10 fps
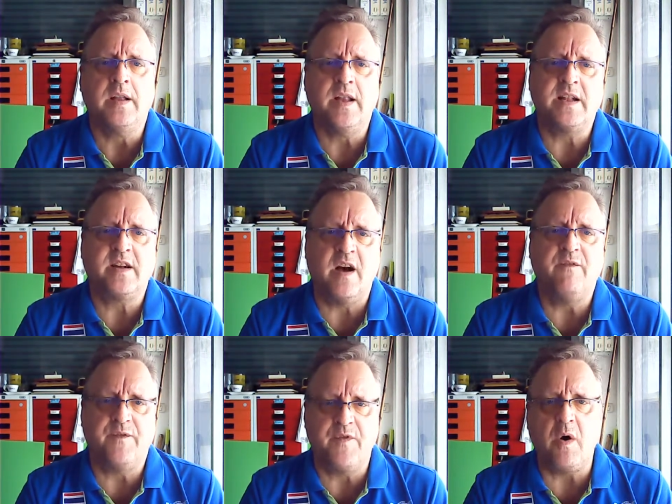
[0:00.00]
That
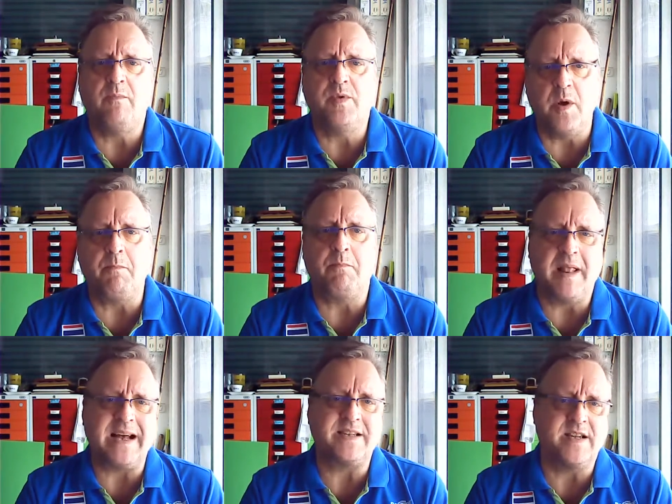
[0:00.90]
come from the
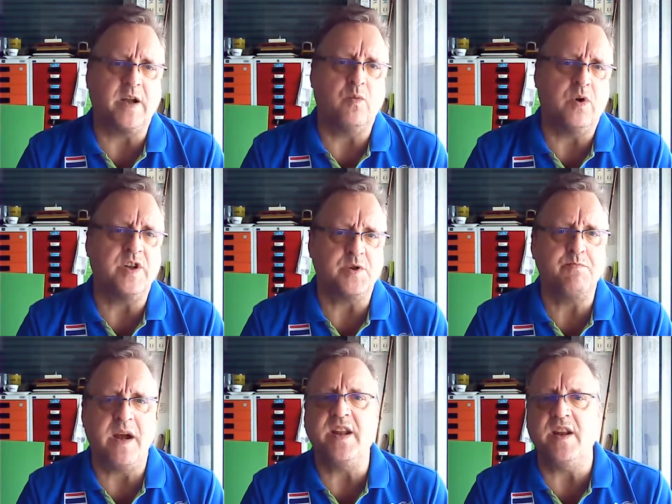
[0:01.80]
plastic what is
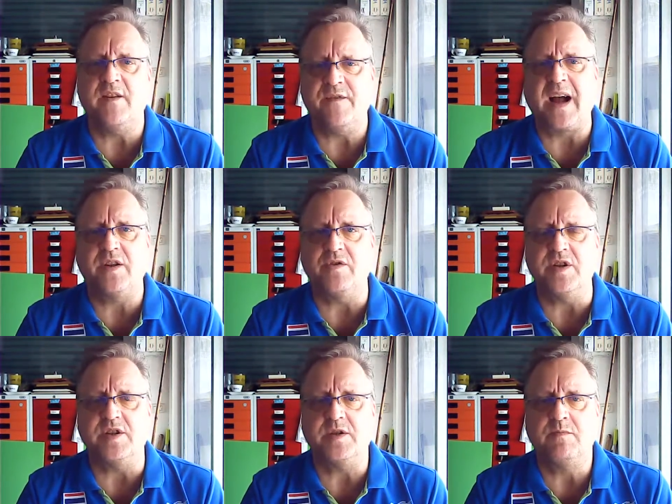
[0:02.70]
made in the
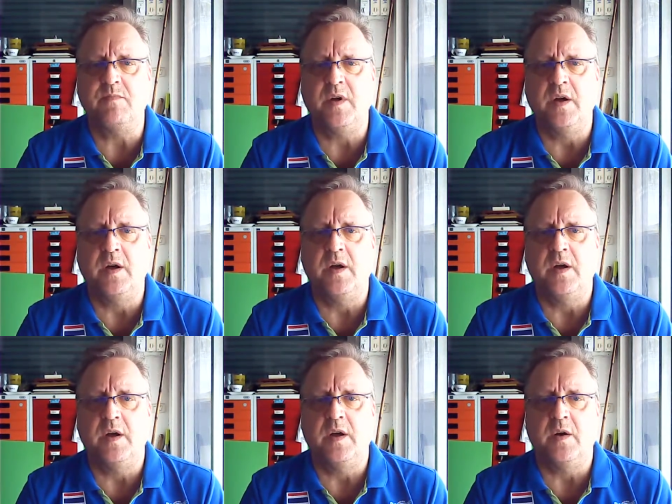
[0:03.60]
factories.
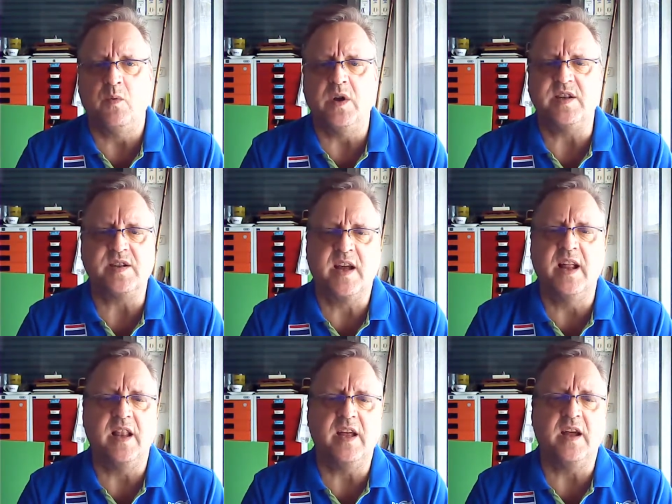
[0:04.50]
What is
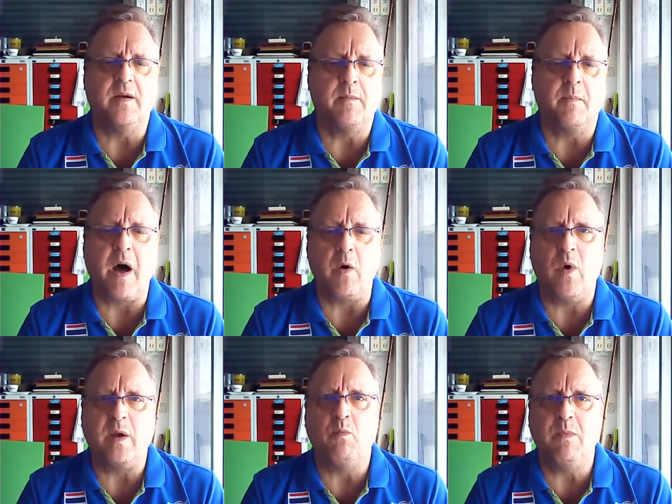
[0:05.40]
killing about
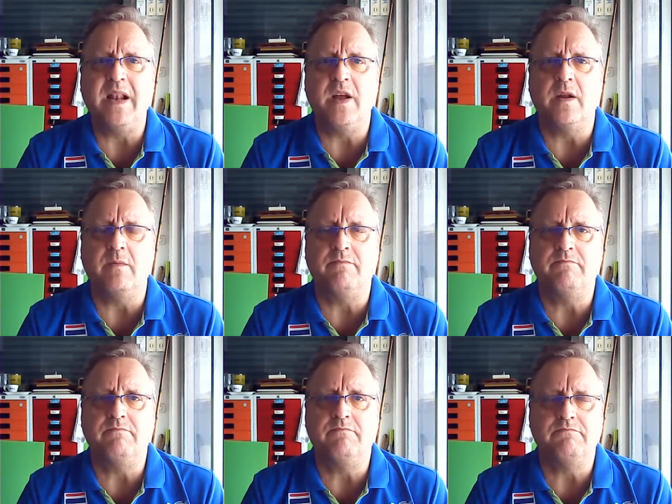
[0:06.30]
1 million
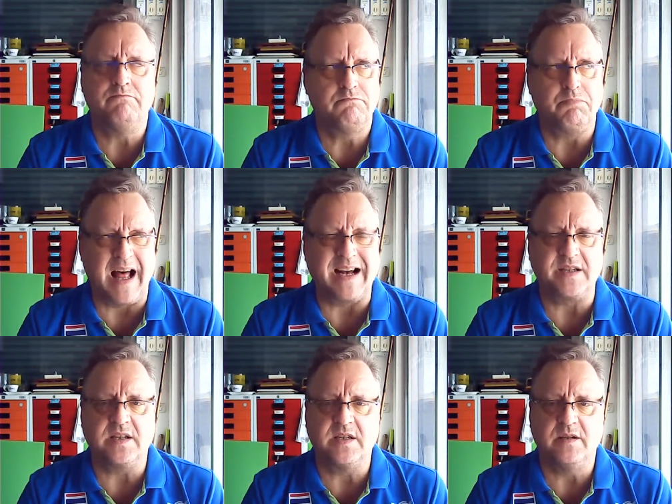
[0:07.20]

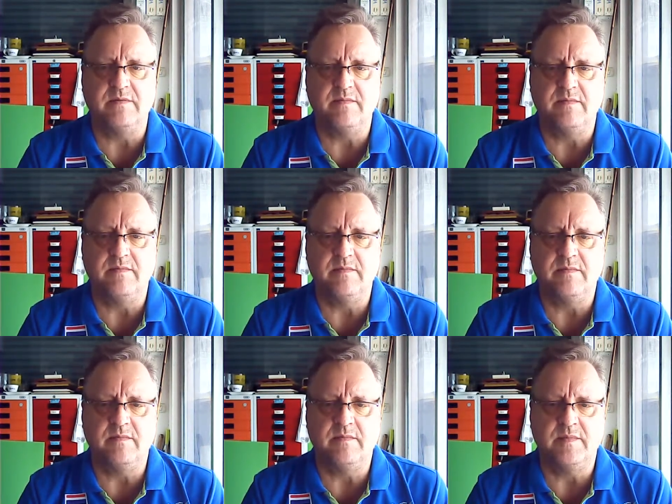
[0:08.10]
plus
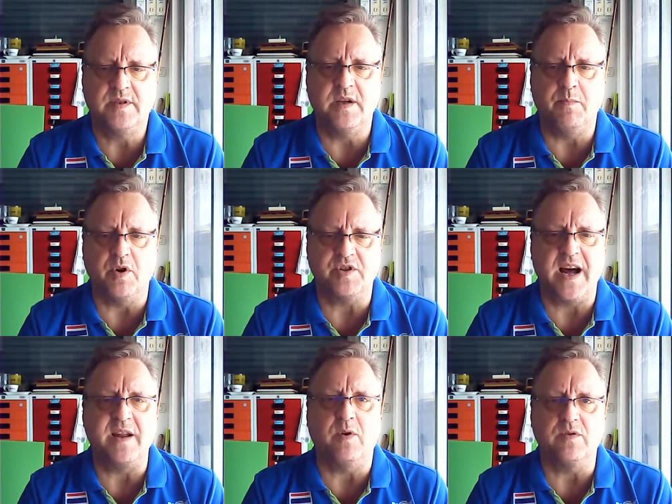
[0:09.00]
seabirds,
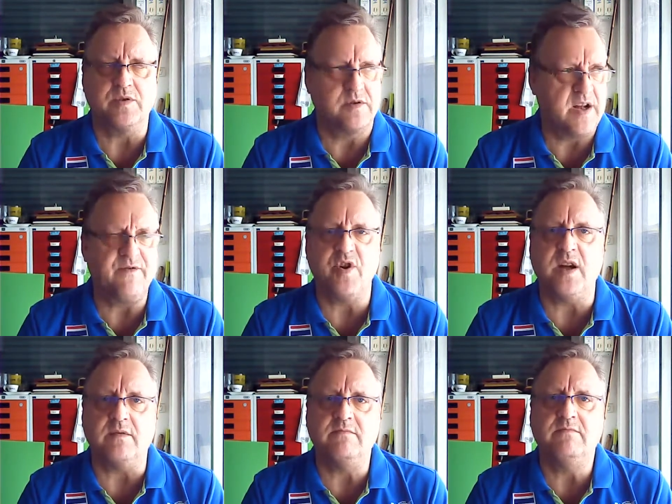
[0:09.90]
animals every year.